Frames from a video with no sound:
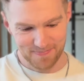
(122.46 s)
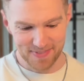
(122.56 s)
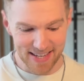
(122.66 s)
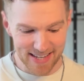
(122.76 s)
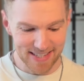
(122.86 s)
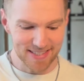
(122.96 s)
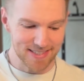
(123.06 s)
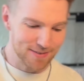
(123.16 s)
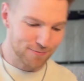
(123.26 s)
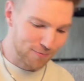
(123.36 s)

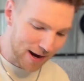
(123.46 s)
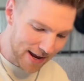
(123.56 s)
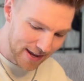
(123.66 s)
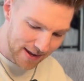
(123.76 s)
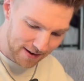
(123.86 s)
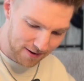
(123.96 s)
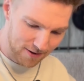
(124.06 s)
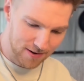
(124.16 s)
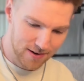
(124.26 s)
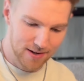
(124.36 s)
This right
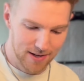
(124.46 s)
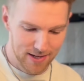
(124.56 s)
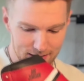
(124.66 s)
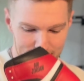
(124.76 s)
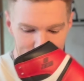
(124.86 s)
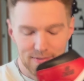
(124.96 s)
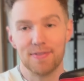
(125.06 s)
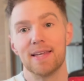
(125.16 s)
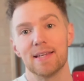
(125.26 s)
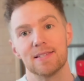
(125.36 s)
here,
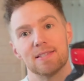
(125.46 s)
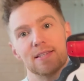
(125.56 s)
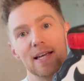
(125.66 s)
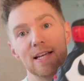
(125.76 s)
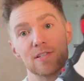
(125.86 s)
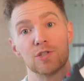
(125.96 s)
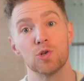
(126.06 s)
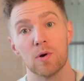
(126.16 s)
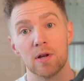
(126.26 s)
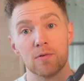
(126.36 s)
this is a
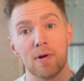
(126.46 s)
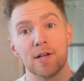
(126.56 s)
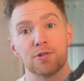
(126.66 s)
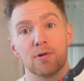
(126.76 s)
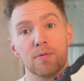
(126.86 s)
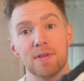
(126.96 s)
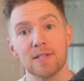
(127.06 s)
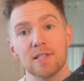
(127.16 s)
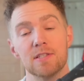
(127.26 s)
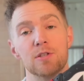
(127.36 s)
Jordan retro.
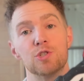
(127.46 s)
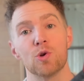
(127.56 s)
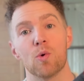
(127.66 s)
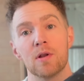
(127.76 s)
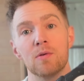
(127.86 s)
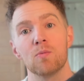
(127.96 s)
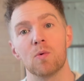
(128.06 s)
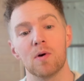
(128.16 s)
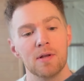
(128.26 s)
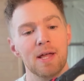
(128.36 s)
This is the Jordan
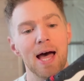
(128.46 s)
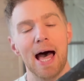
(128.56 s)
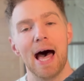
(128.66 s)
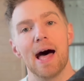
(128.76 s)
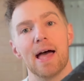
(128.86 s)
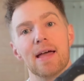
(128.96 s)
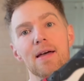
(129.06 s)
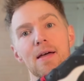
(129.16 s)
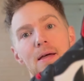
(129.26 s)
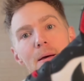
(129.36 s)
1 High
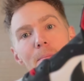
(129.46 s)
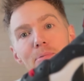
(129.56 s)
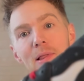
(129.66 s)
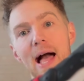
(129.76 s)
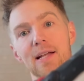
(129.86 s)
Black